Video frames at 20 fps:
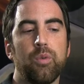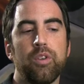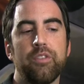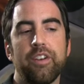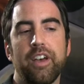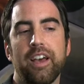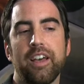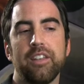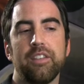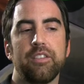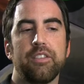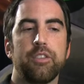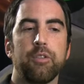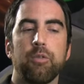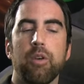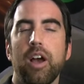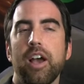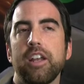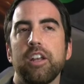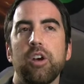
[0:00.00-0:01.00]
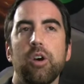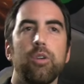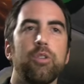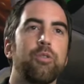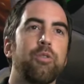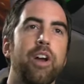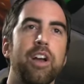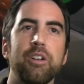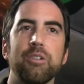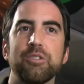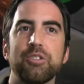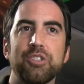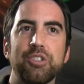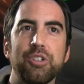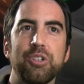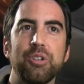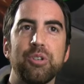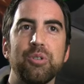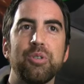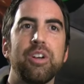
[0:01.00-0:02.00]
We've had the RYNO, the RYNO
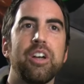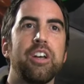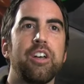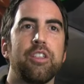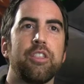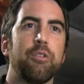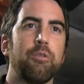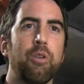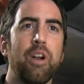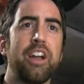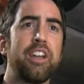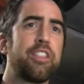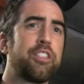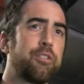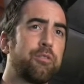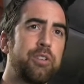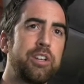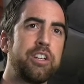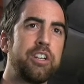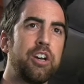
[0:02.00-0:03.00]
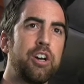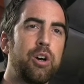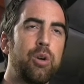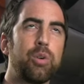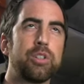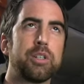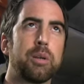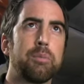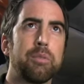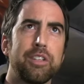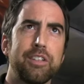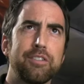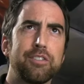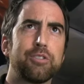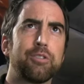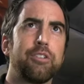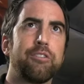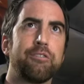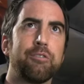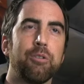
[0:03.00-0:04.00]
2, the RYNO, which I believe
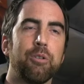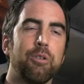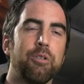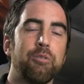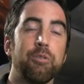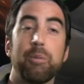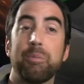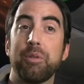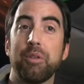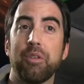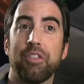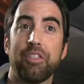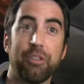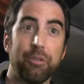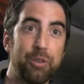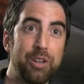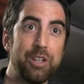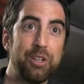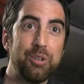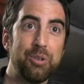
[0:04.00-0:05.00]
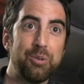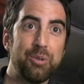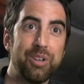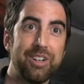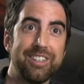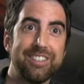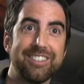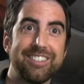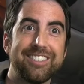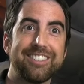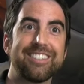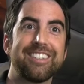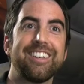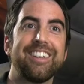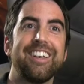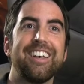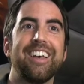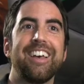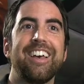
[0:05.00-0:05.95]
stood for rip you 3 new ones.